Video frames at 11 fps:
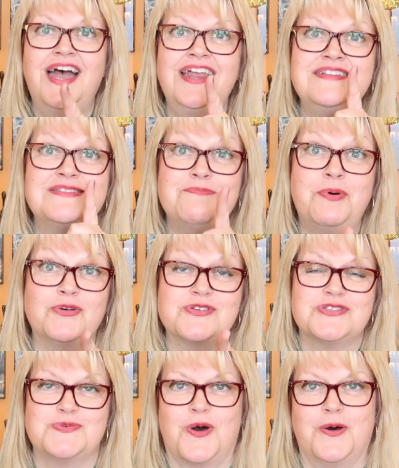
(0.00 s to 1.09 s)
and it's a box
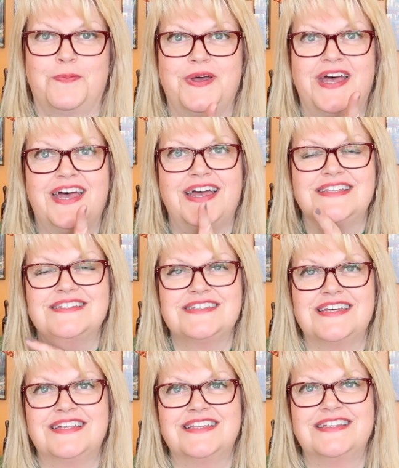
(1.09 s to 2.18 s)
swap, and
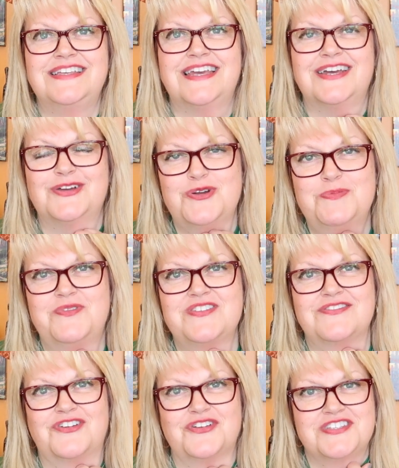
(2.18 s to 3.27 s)
yeah, a group of us
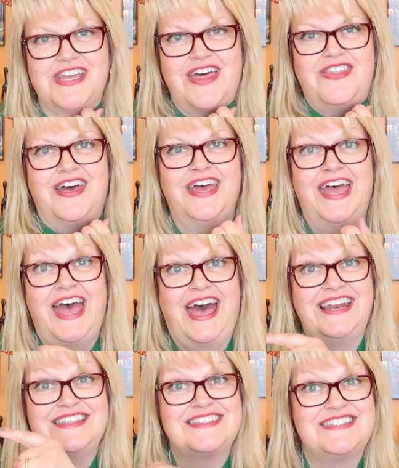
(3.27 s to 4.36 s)
have got together,
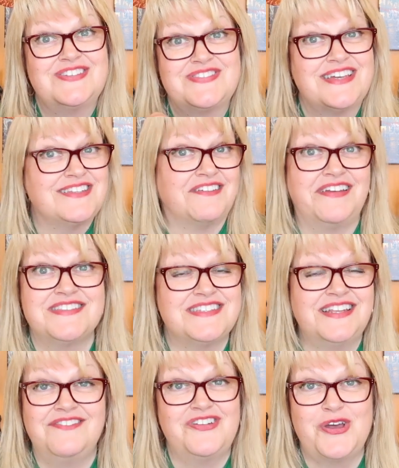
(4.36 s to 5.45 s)
and it's still sat down. I
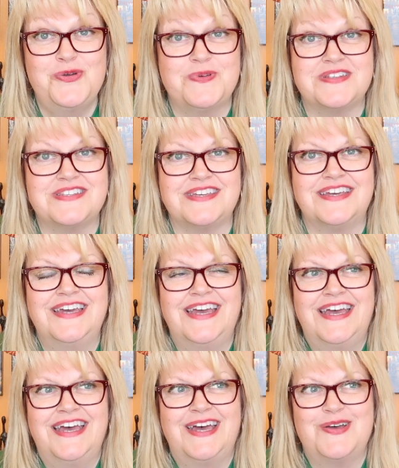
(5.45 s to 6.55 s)
still haven't opened
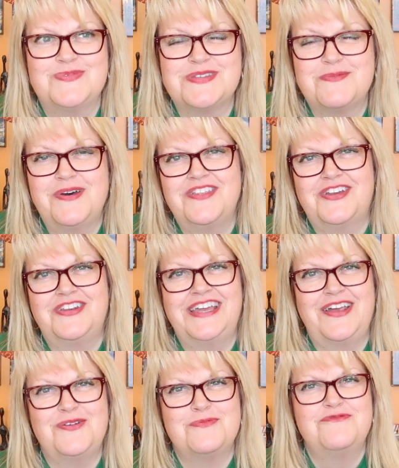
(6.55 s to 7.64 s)
it, so I'm either going to
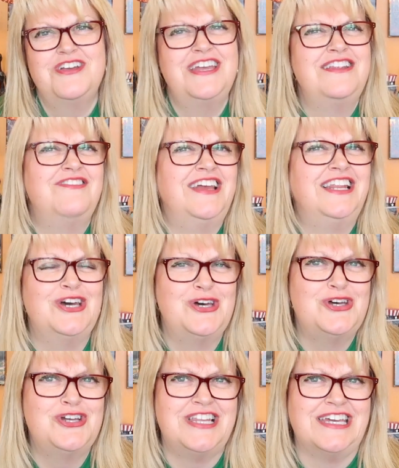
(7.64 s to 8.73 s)
get up really, really
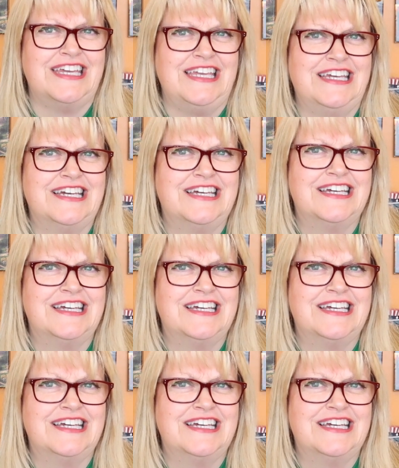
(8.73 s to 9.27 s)
early